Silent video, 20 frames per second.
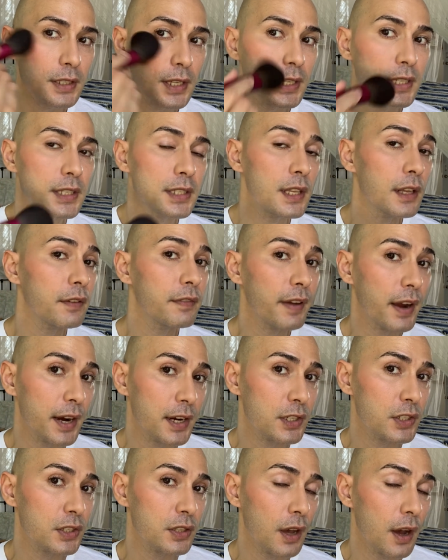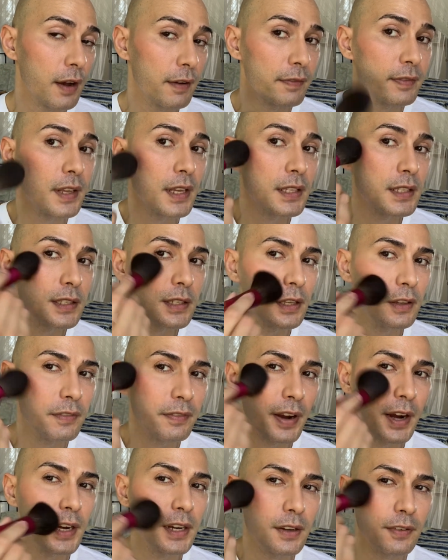It's still very soft, it's still
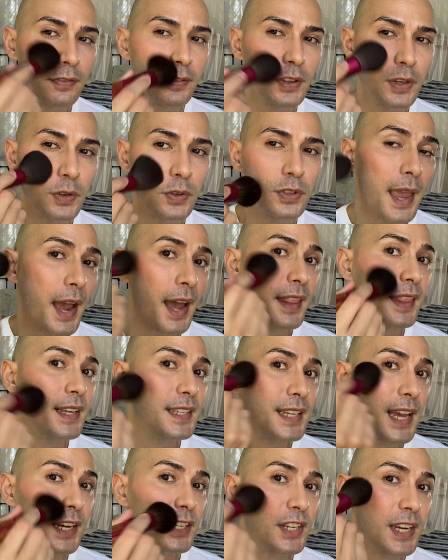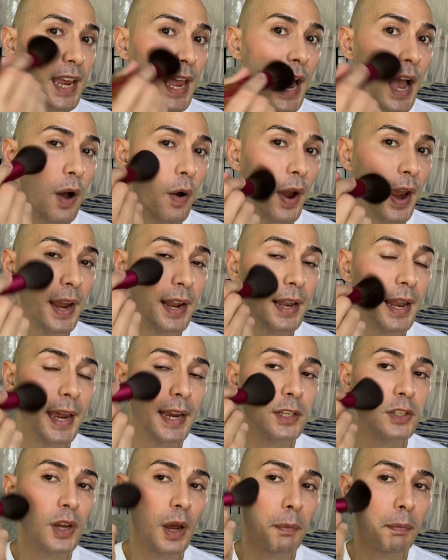very diffuse, and that's actually how I
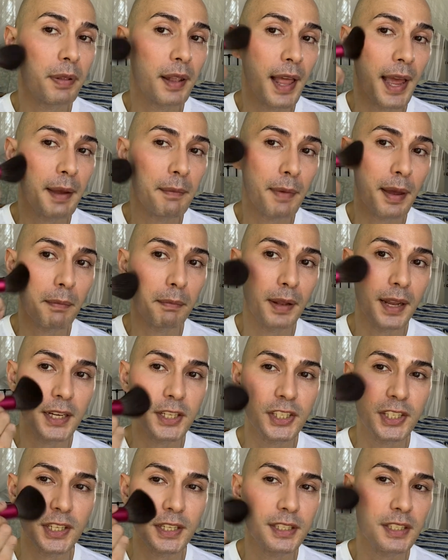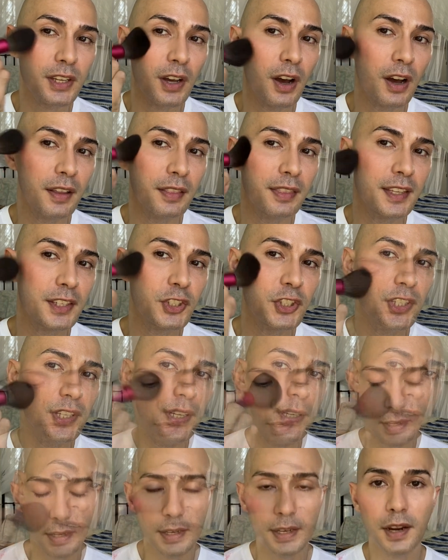like to apply my blushes on the cheek.
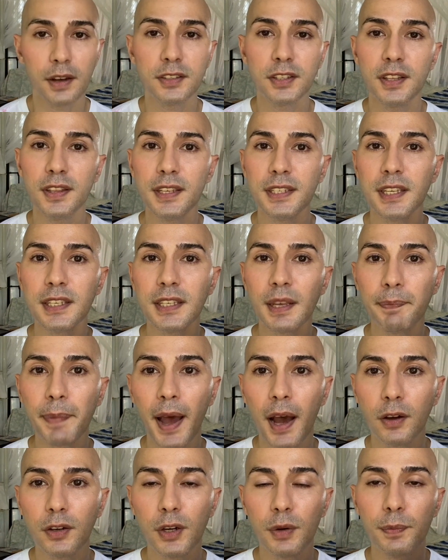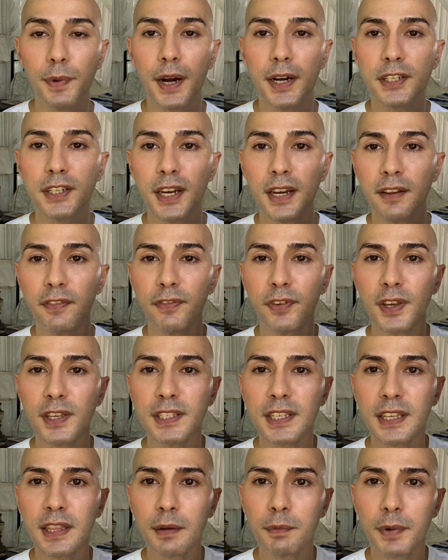Now, so this is a powder brush, and if you
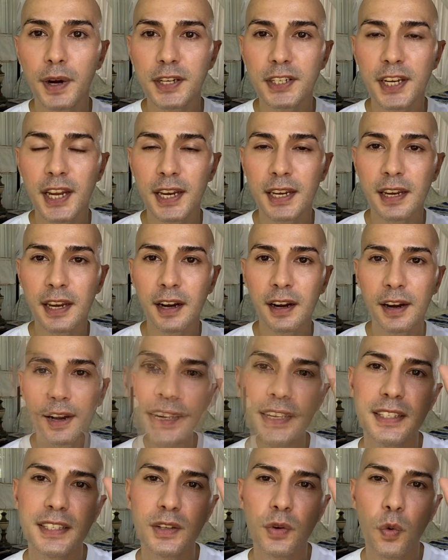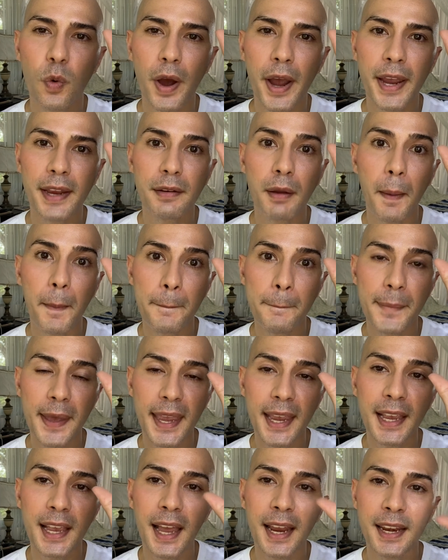see the brush head here, it's quite
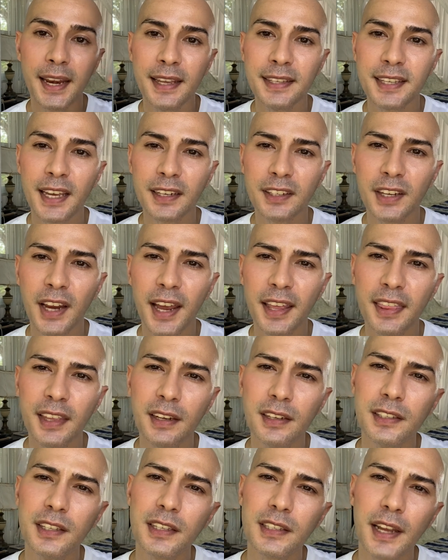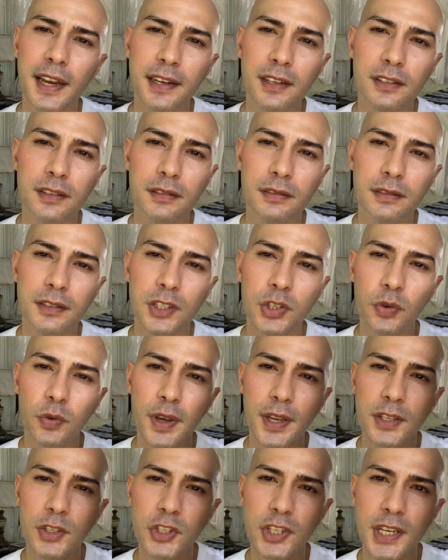big, and it's actually, I think this is like two
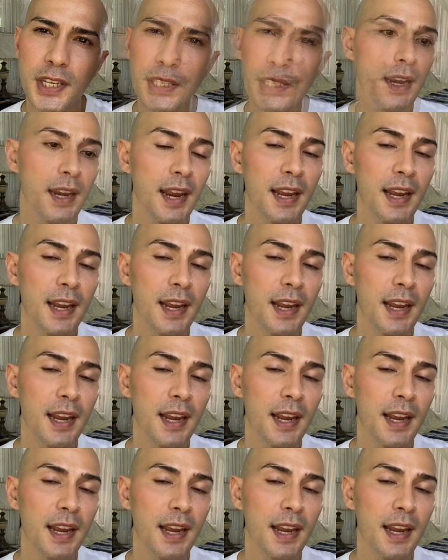inches.